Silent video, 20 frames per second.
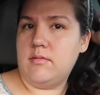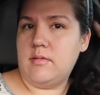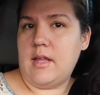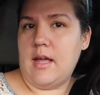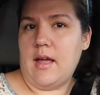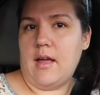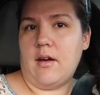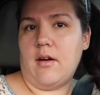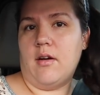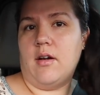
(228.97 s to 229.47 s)

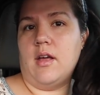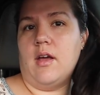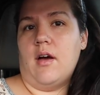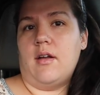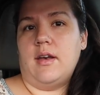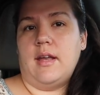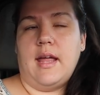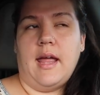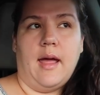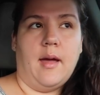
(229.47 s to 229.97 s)
They had already
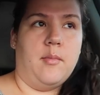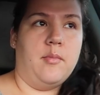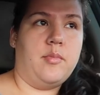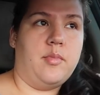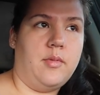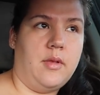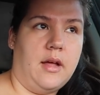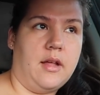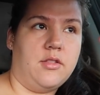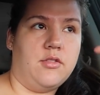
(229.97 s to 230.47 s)
gone to camp
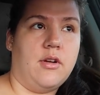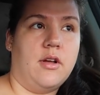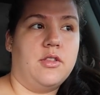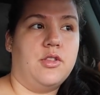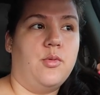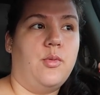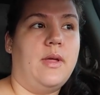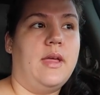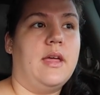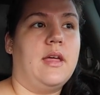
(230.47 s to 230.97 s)
like throughout
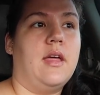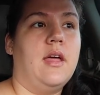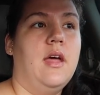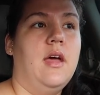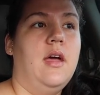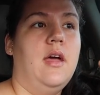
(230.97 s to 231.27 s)
the week.